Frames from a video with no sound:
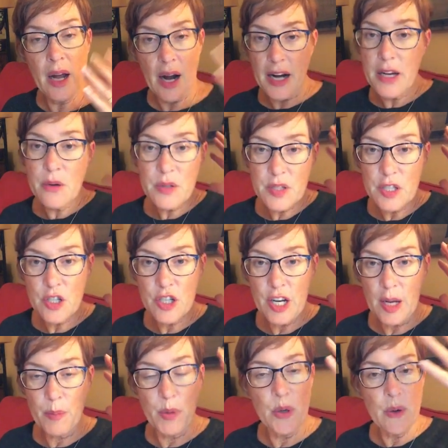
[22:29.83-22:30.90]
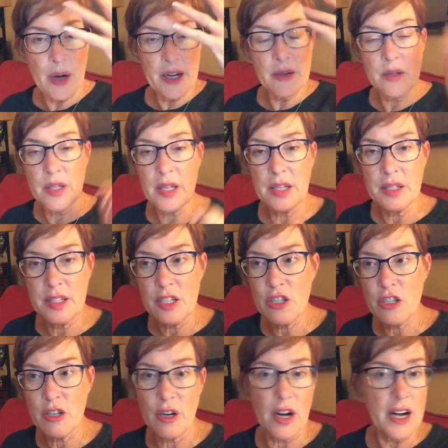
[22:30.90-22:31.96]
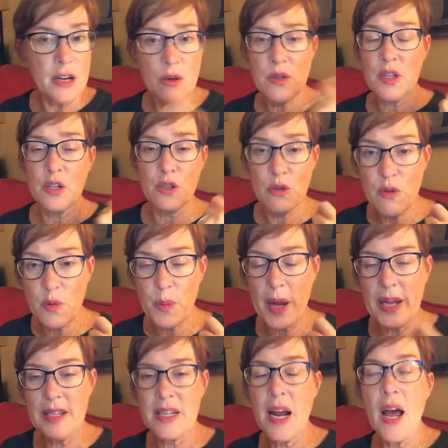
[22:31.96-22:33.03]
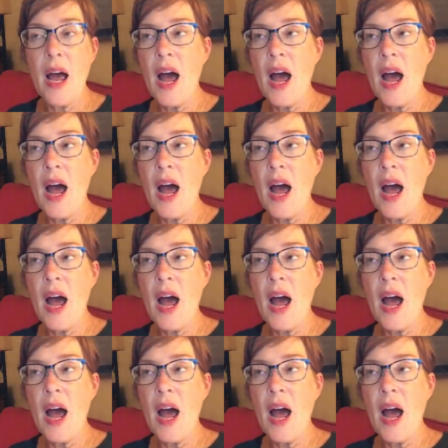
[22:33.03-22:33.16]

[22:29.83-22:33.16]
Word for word: I use the shampoo, I use the conditioner, I use the toothpaste.